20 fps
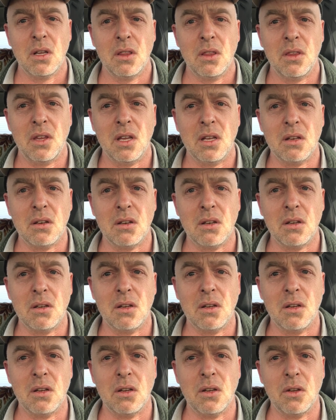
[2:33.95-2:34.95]
then
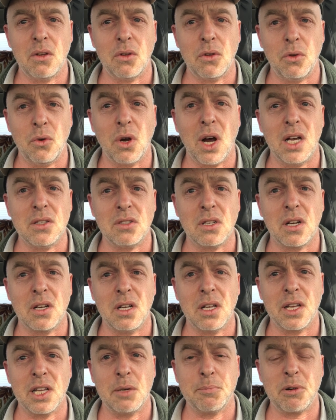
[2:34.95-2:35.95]
you guys are going
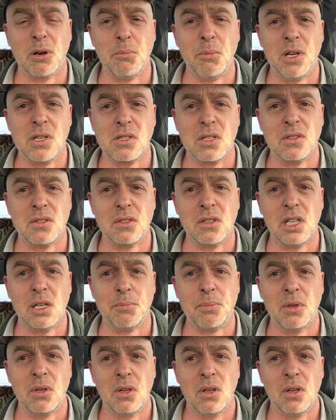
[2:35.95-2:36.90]
to get a permission slip.